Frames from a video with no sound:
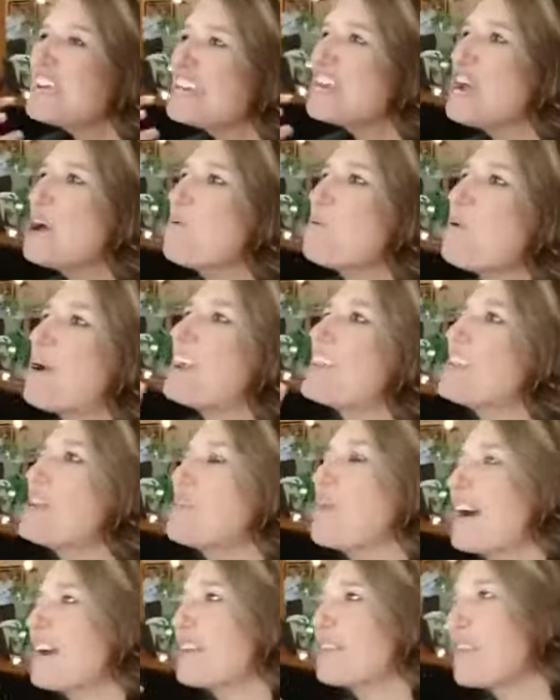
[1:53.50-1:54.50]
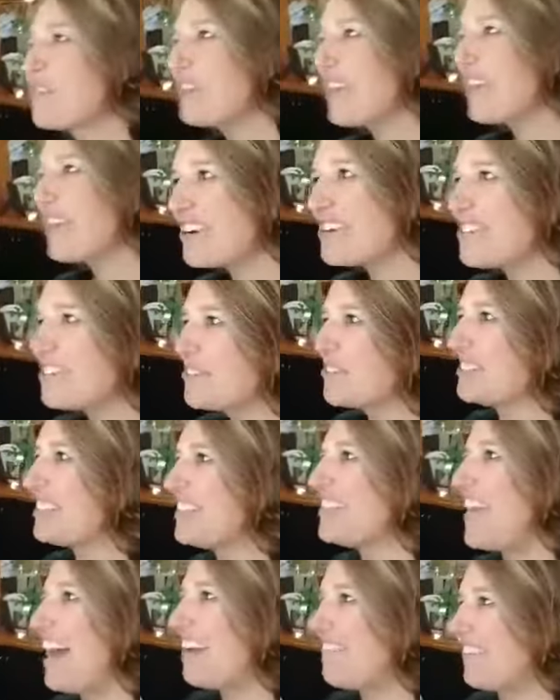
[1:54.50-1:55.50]
when you are thinner, you see
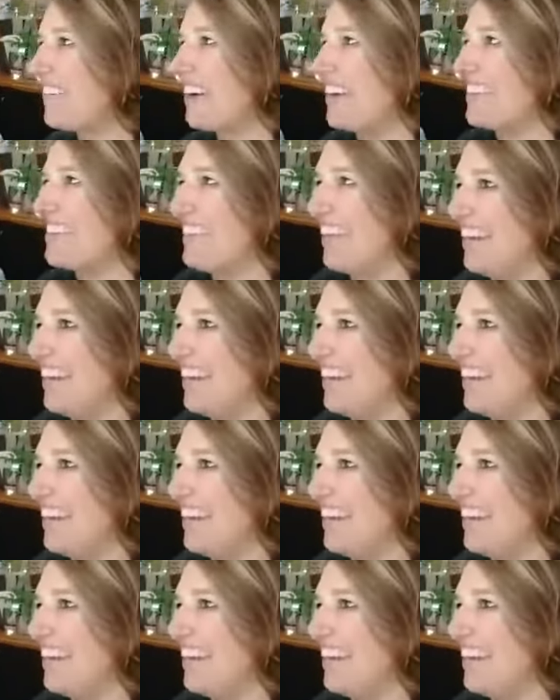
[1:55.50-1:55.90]
everything,